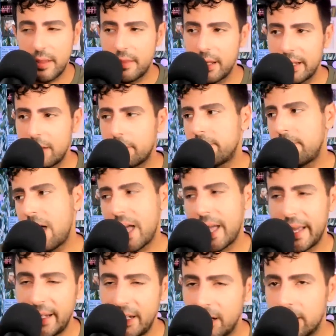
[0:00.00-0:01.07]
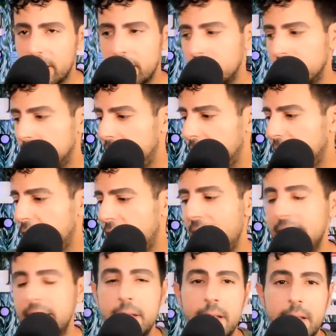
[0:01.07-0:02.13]
like, fine. Your
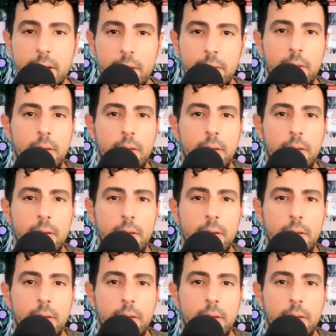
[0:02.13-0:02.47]
friends.